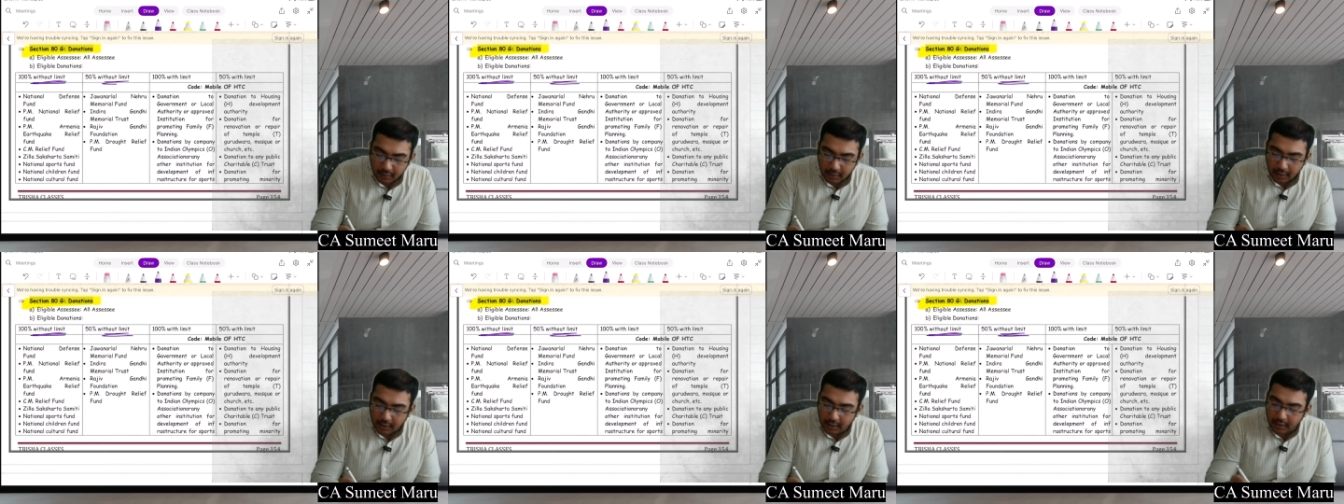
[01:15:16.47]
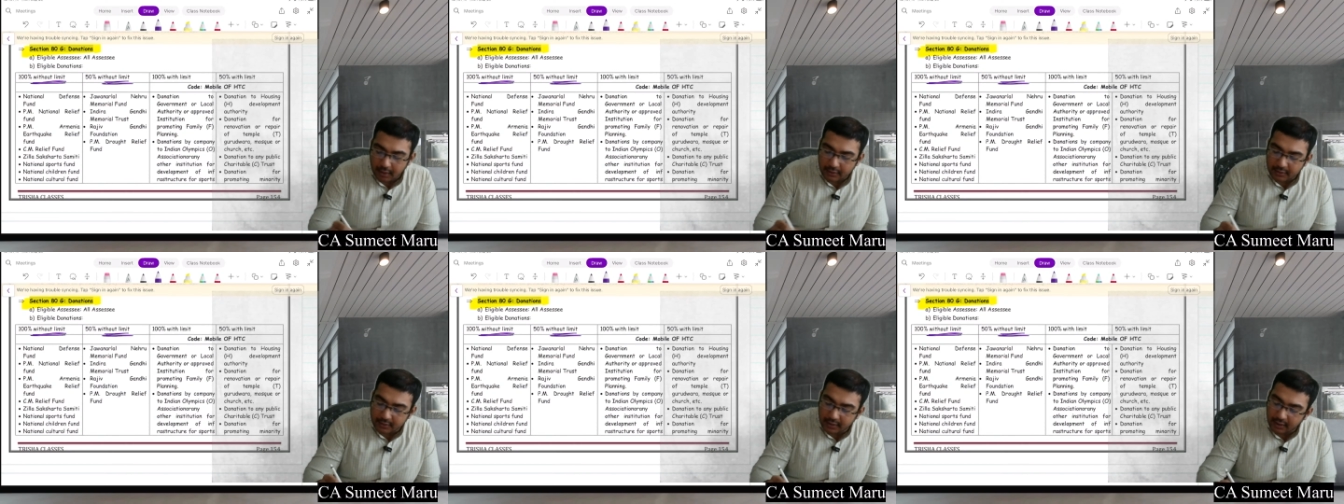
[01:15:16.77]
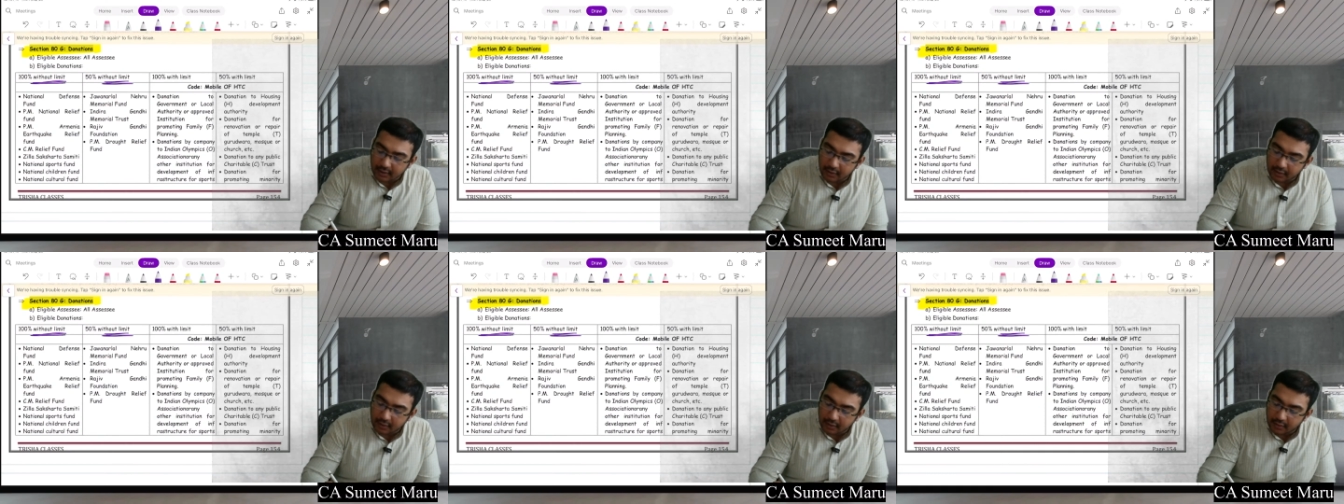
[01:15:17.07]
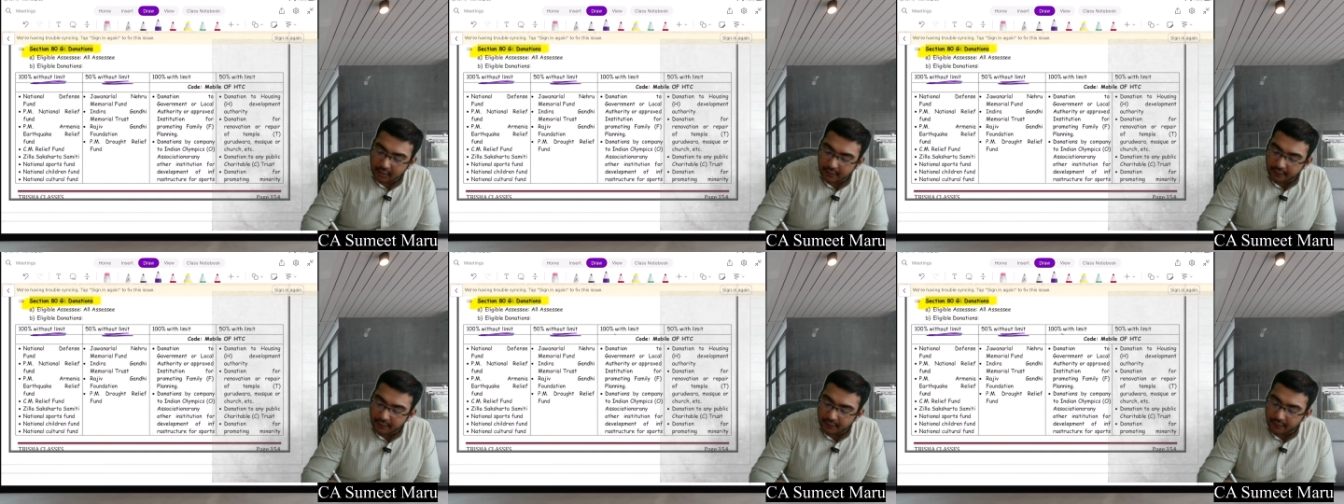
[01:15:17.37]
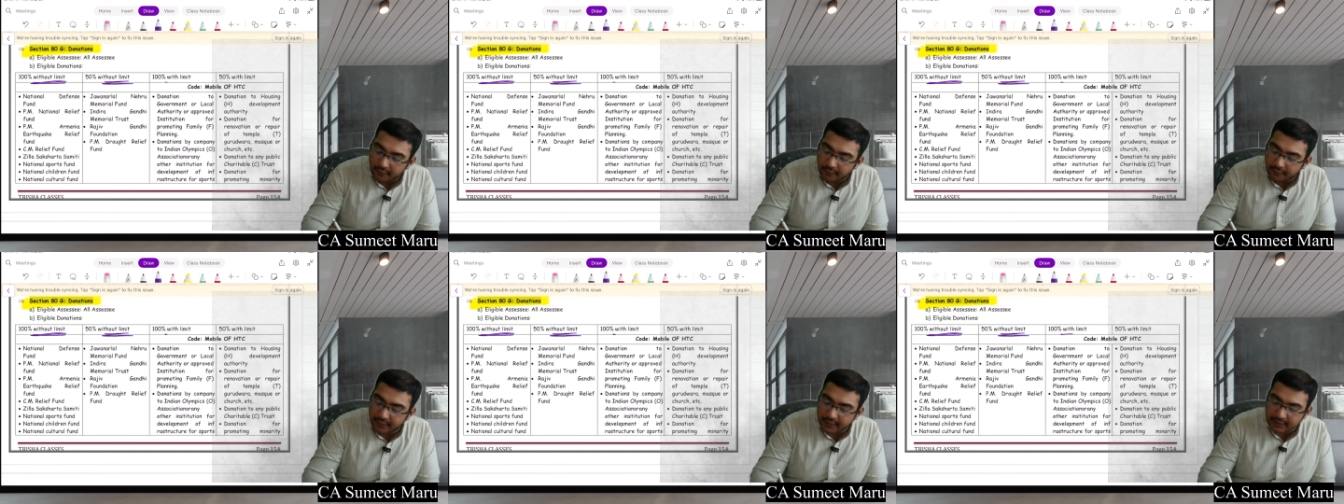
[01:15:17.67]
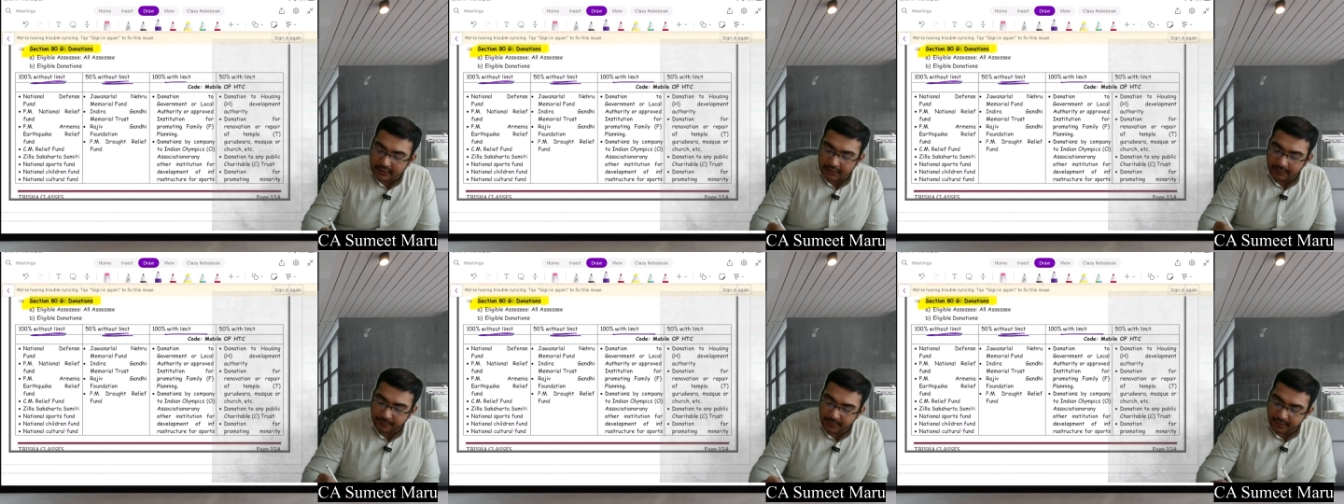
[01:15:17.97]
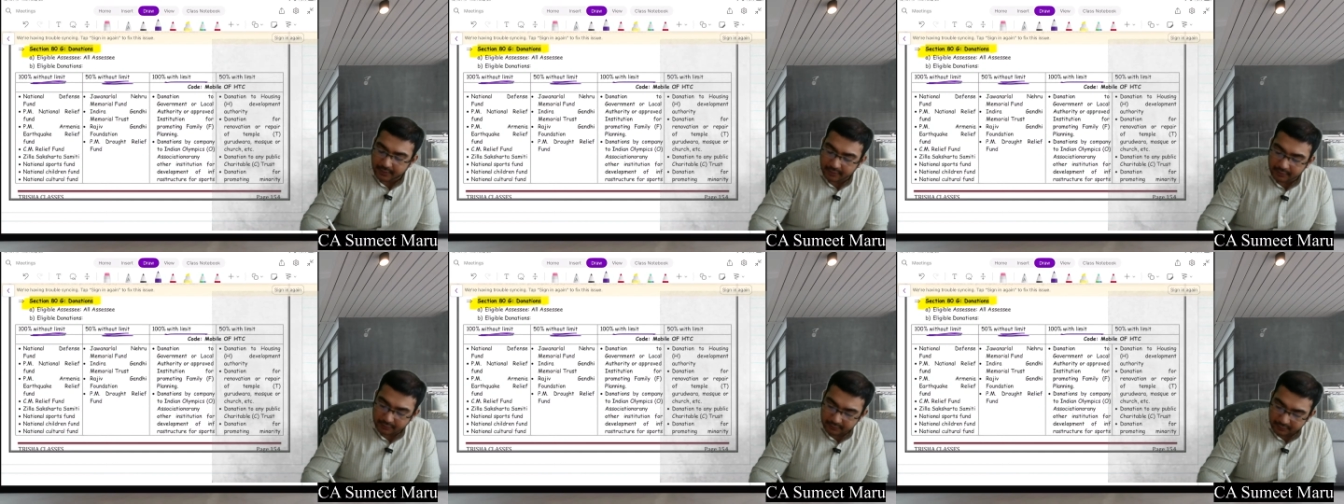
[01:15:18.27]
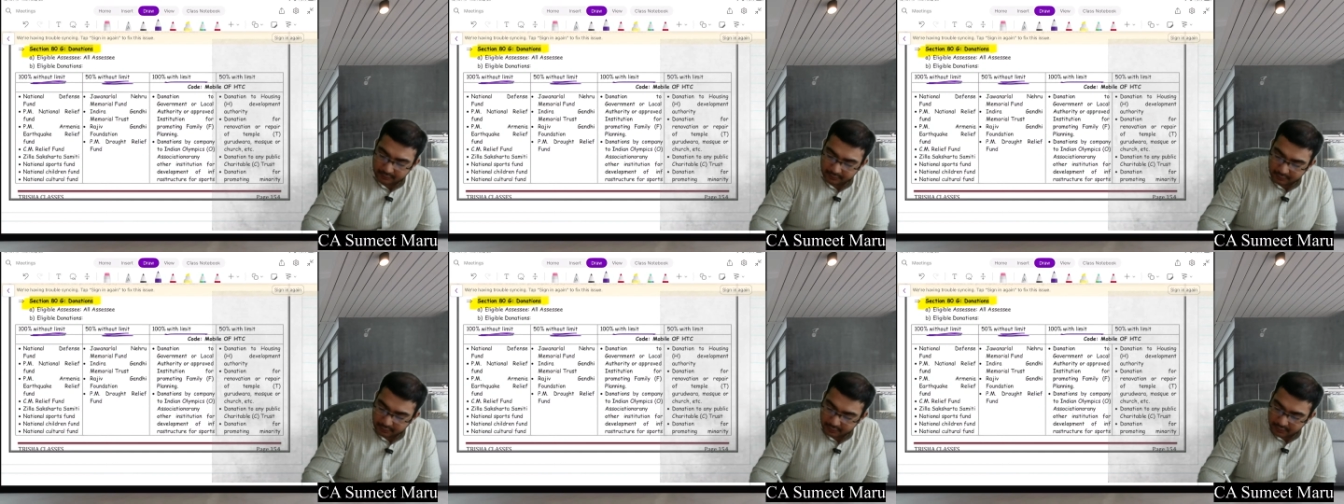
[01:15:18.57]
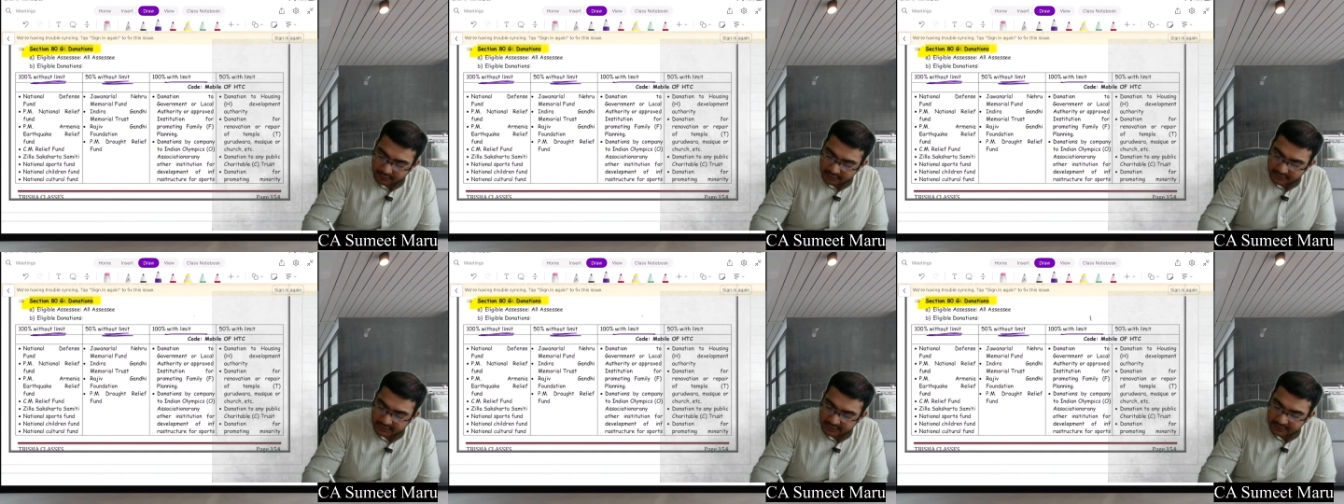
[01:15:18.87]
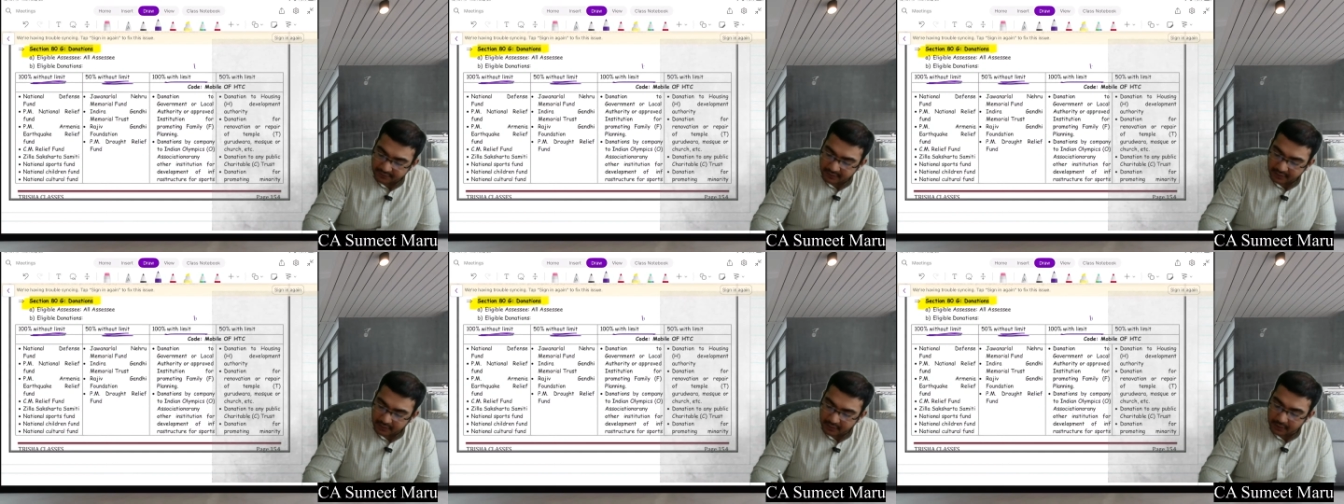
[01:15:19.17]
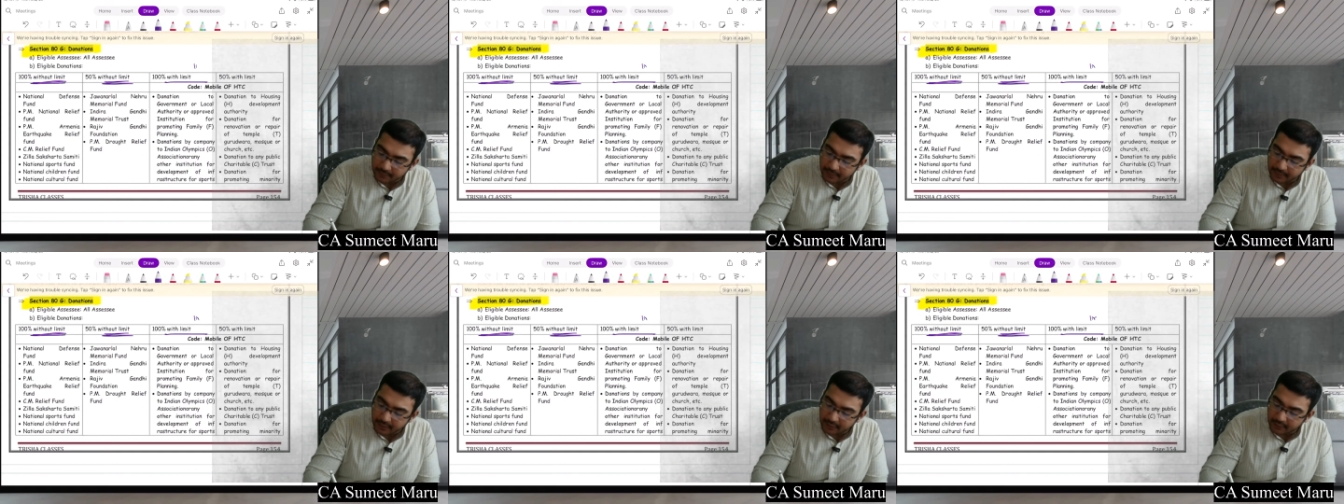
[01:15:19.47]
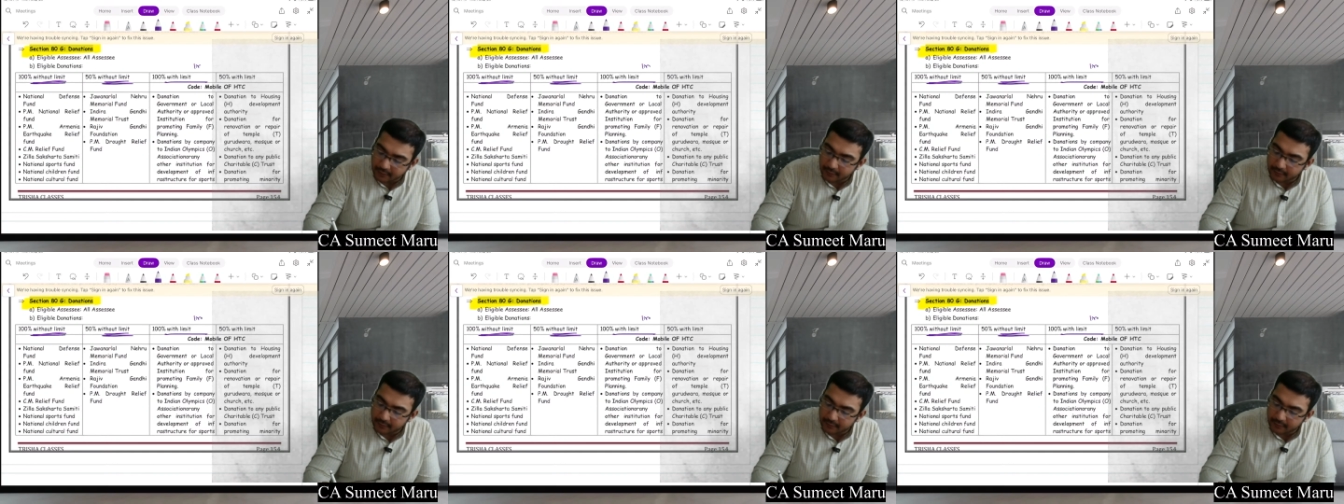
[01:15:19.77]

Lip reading: another with limit. So this is with limit,